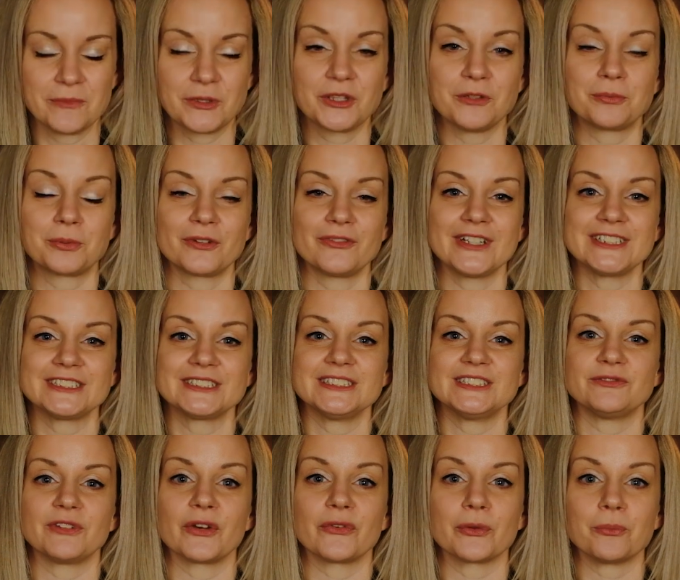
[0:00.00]
but the profession
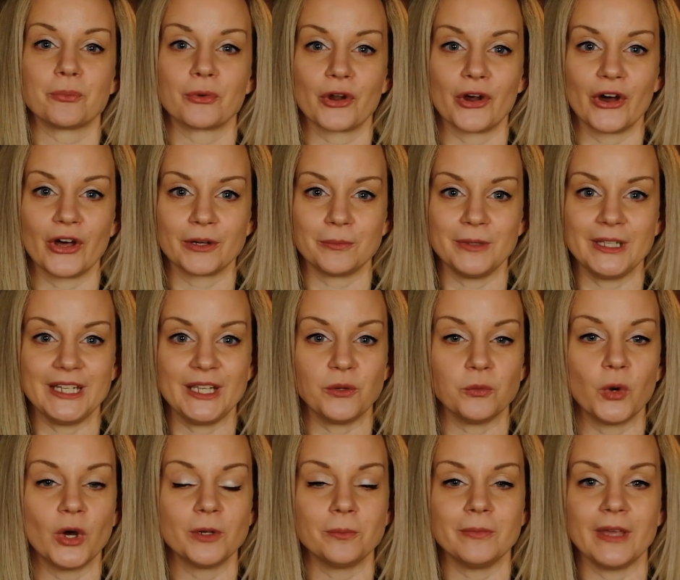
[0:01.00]
is very broad, meaning
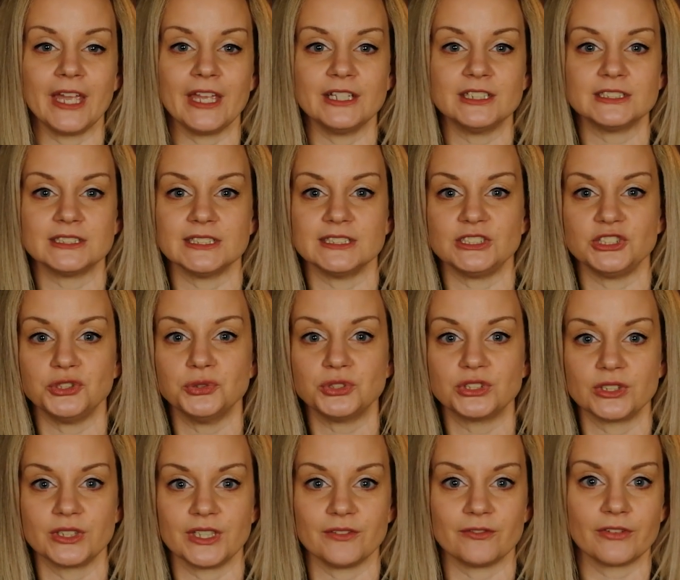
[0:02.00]
one mage is
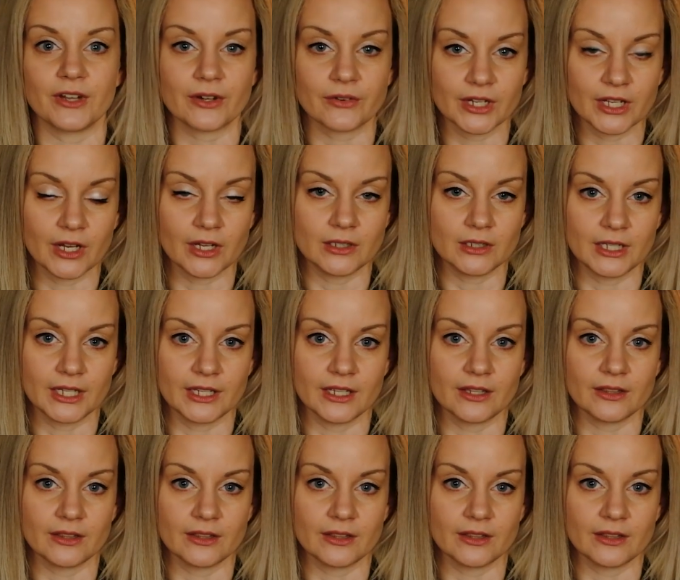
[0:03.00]
usually very unlike